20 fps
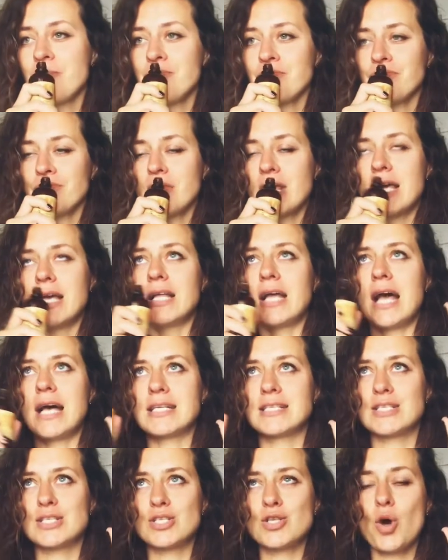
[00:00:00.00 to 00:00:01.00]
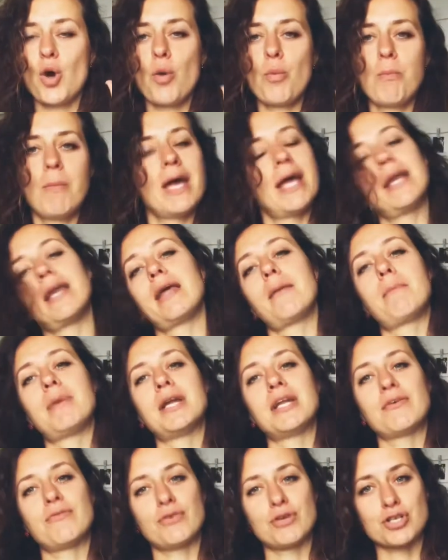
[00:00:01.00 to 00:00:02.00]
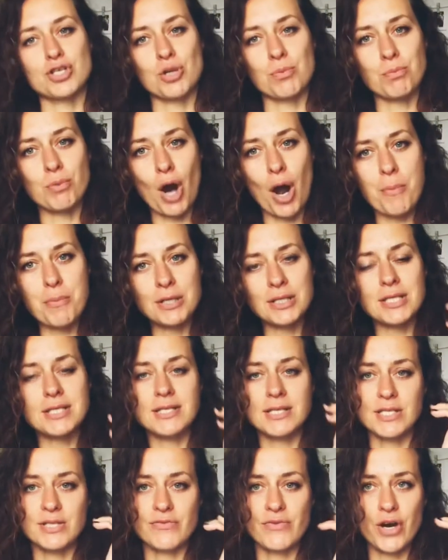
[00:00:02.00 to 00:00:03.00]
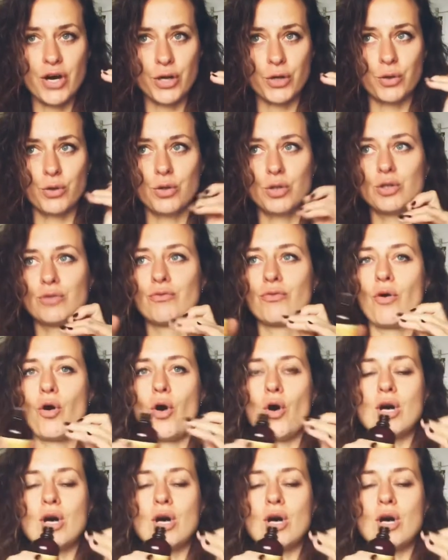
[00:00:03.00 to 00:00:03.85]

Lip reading: It has so many beneficial properties. It's very good for as